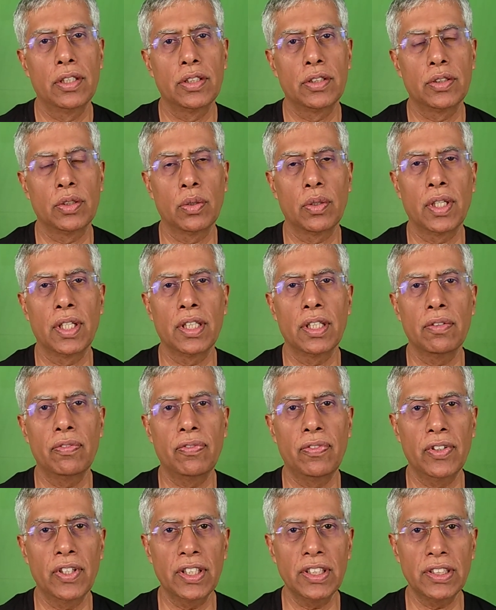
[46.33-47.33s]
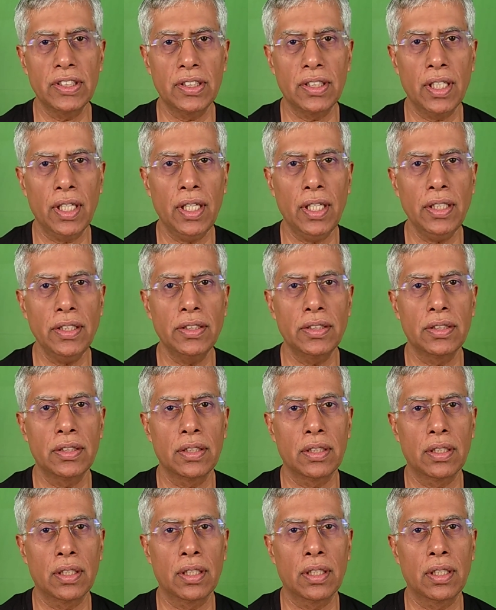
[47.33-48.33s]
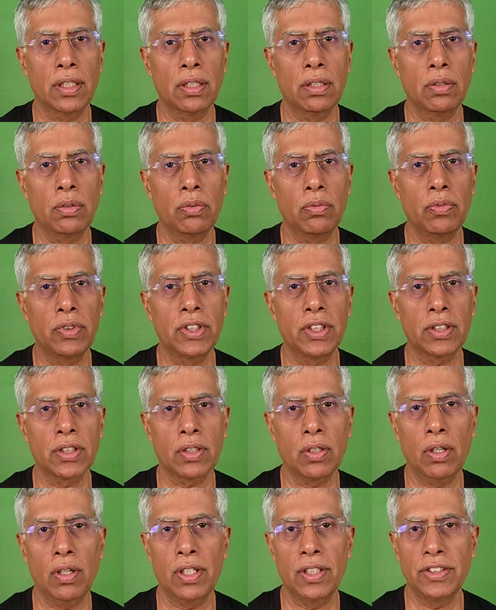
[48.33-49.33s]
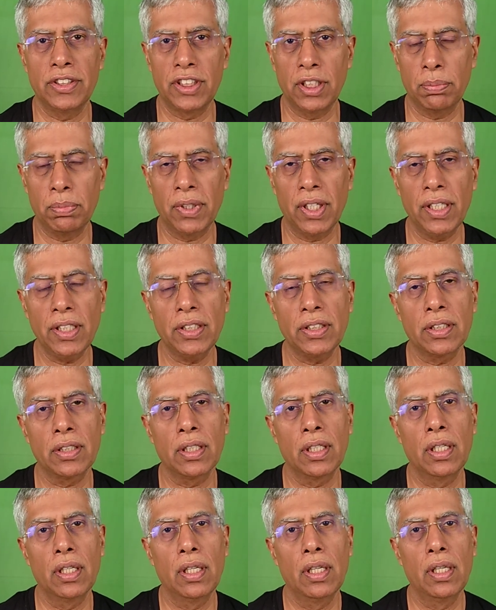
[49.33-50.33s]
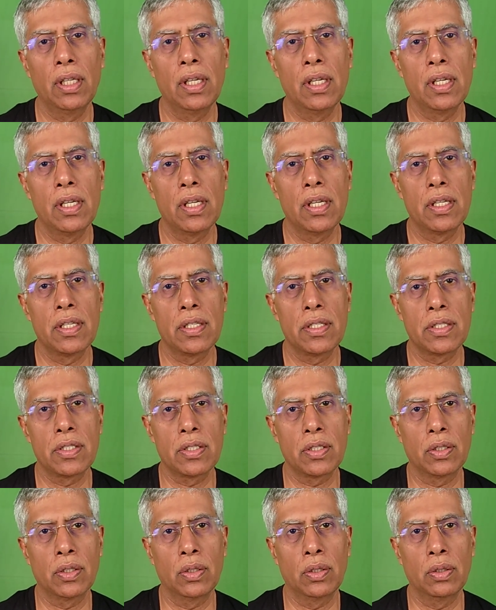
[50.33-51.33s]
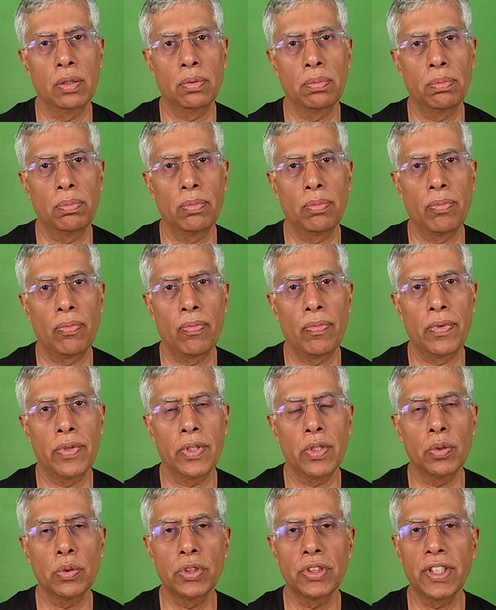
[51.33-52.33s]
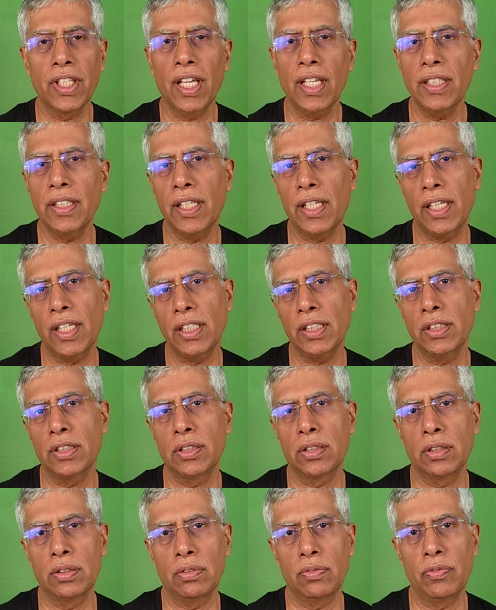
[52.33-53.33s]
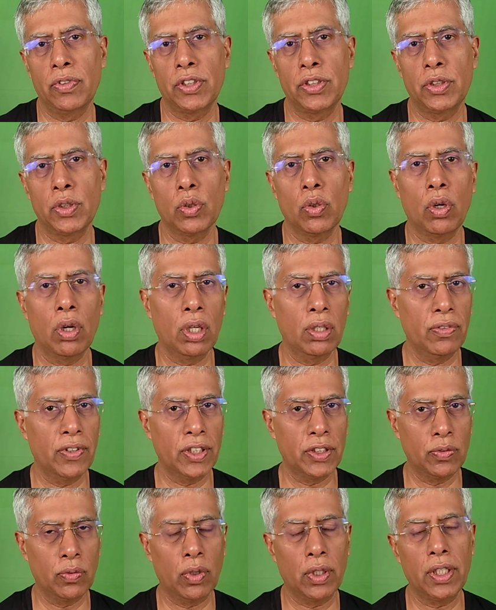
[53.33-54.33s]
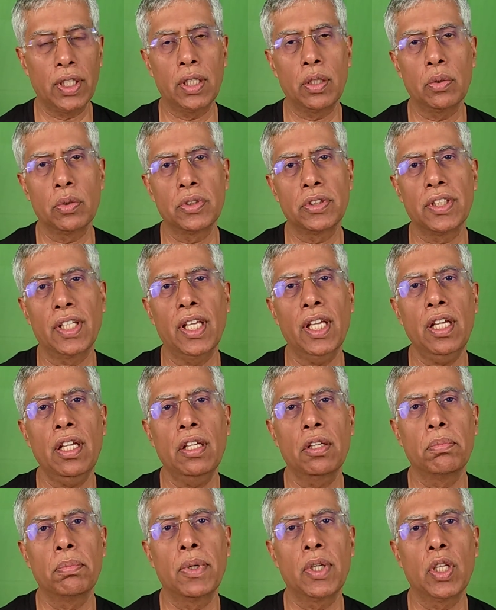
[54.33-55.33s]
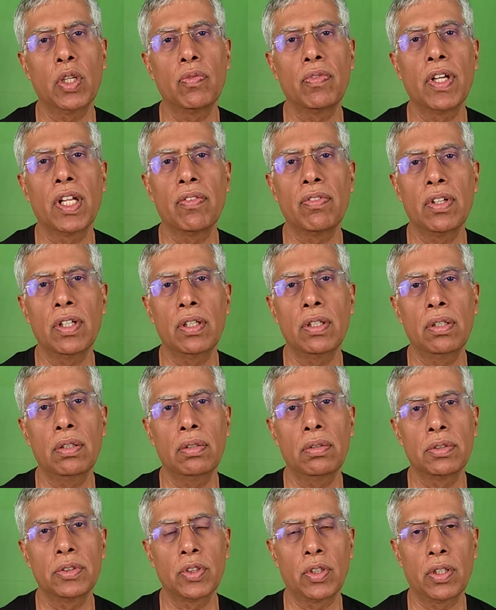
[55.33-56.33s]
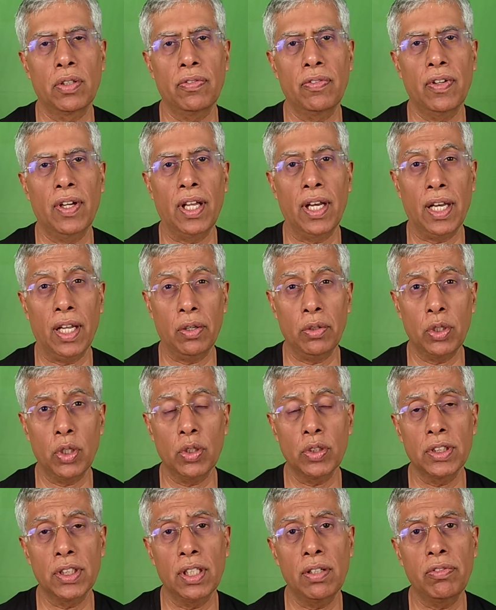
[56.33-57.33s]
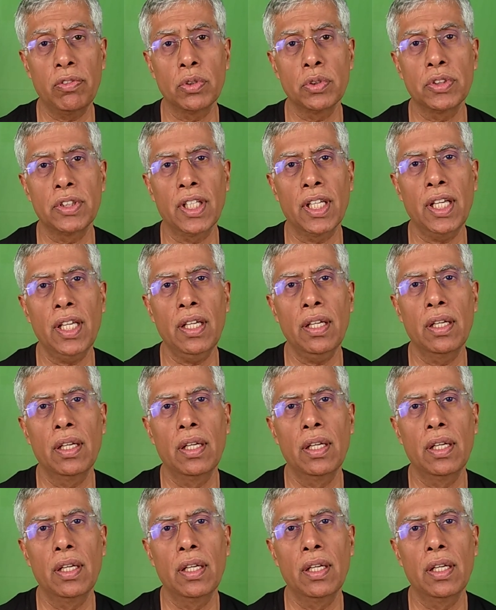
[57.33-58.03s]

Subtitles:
So in the first stage, which is called gibberish, so you say things which you always wanted to say, but you've never sort of allowed yourself to say.